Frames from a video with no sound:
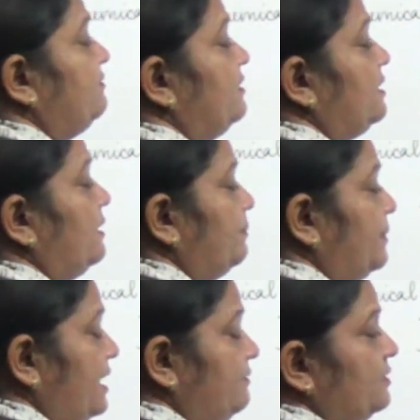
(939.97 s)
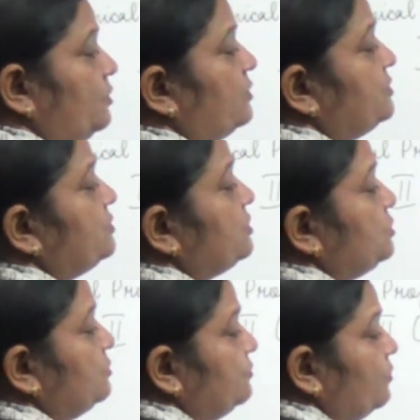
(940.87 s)
will combine with oxygen
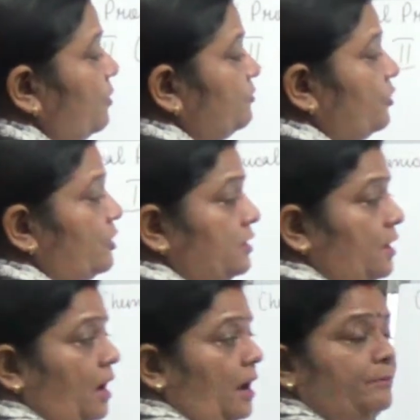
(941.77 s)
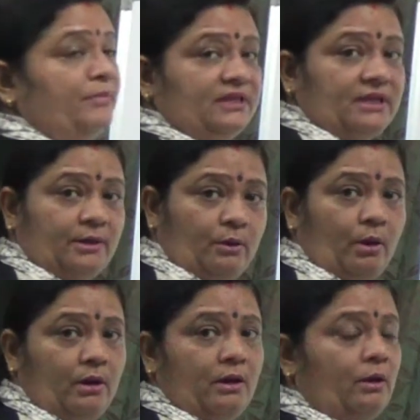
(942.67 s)
to form what?
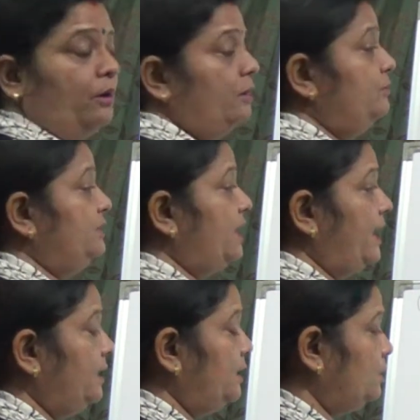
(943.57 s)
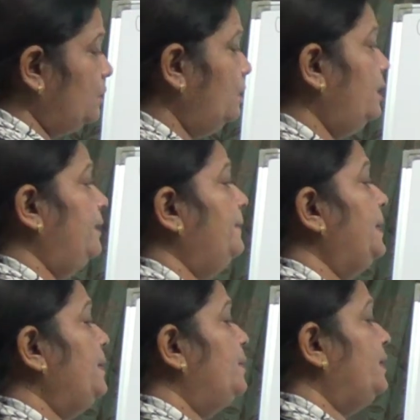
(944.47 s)
Methanol or methyl alcohol.
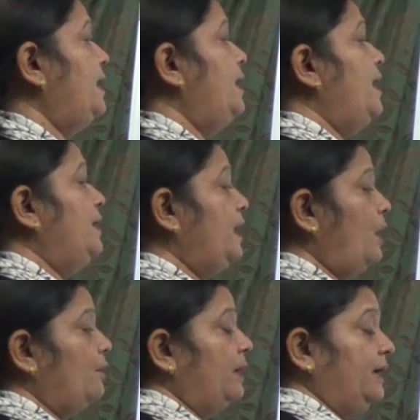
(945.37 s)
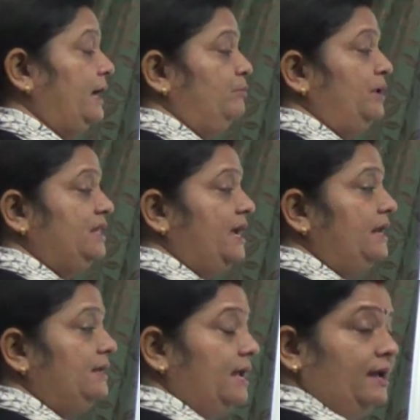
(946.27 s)
Okay, now again
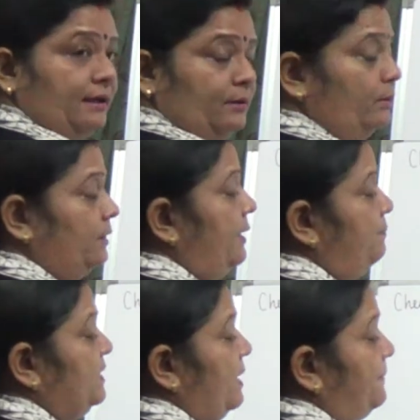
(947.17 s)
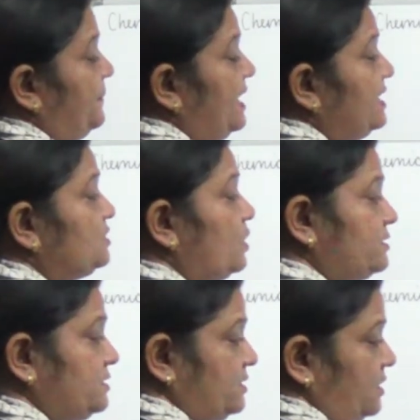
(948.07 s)
methane taken, okay, plus
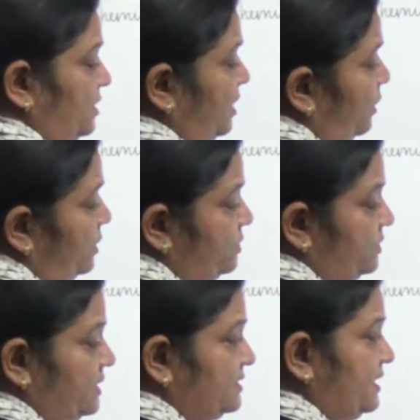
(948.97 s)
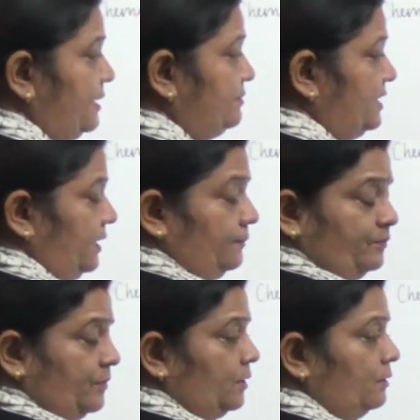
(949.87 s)
oxygen, here also this same thing,
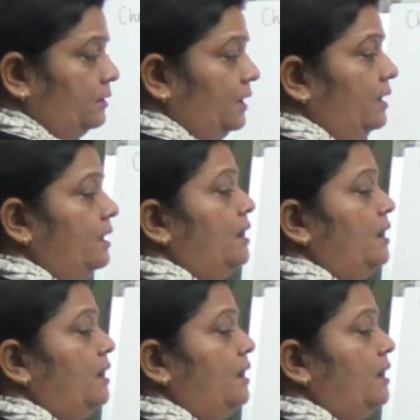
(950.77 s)
okay,